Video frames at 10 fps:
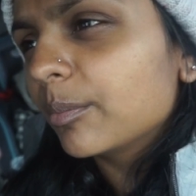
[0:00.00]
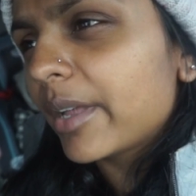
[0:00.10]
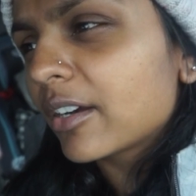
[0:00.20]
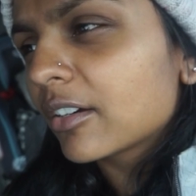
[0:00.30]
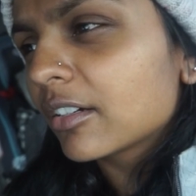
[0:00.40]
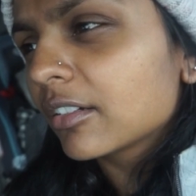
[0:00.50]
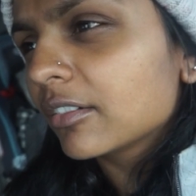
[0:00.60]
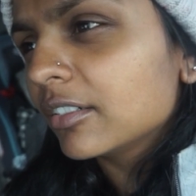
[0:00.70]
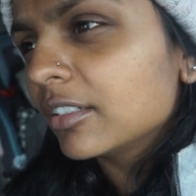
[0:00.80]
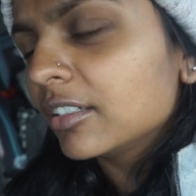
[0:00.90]
Better
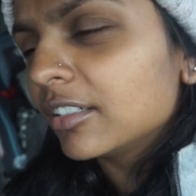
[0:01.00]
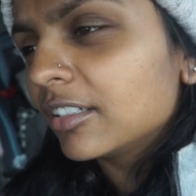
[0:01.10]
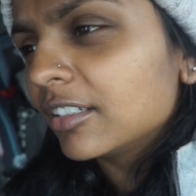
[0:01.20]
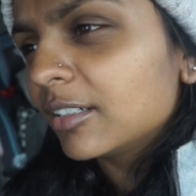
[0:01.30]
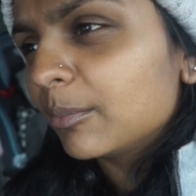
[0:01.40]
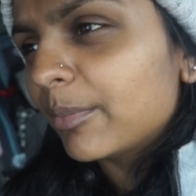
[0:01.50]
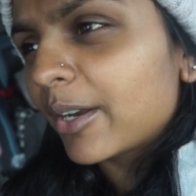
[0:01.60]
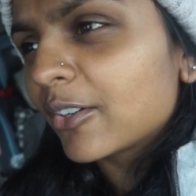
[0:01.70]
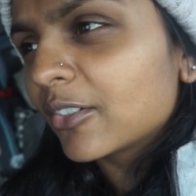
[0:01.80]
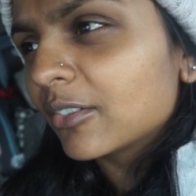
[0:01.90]

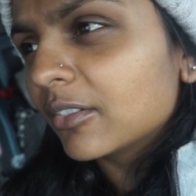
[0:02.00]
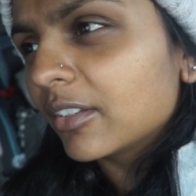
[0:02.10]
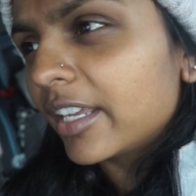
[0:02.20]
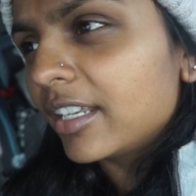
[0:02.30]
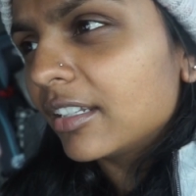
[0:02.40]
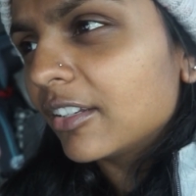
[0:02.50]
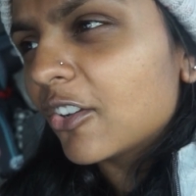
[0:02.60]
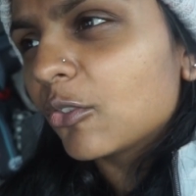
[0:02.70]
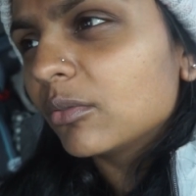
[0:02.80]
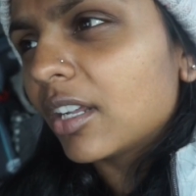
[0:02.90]
late.
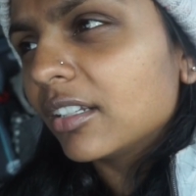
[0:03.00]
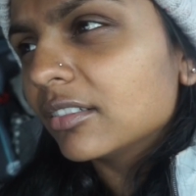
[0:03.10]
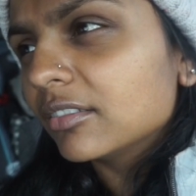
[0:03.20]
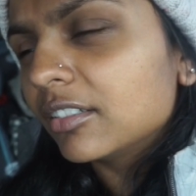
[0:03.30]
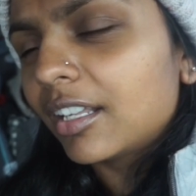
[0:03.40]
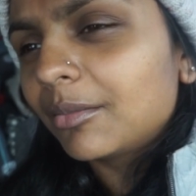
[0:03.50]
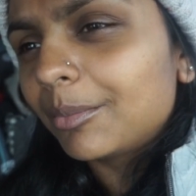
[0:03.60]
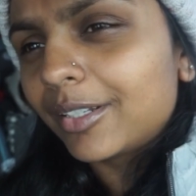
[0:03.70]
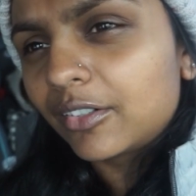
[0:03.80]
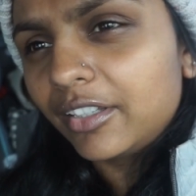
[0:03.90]
No, not
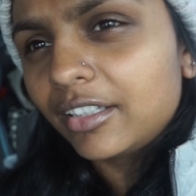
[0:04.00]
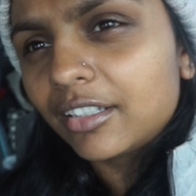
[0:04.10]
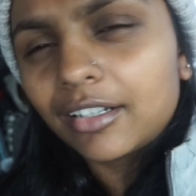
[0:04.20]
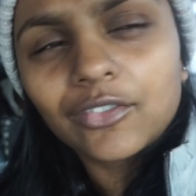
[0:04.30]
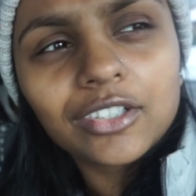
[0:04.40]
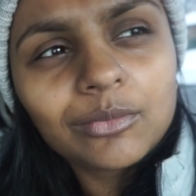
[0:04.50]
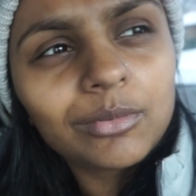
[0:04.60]
better late than never.